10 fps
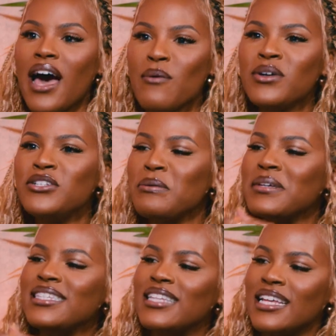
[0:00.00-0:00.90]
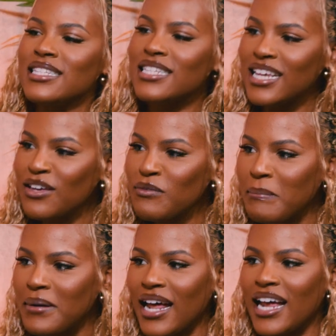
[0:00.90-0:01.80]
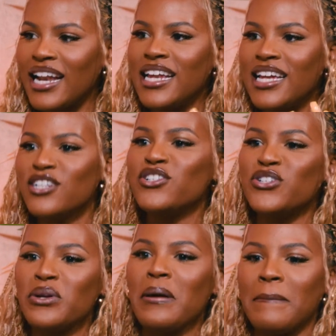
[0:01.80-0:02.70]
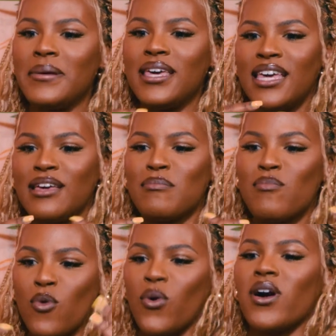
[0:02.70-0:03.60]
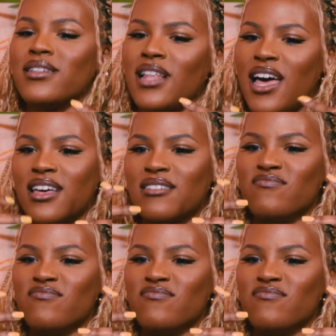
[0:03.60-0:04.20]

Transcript: I want you to be sensitive, but I need you to be more like,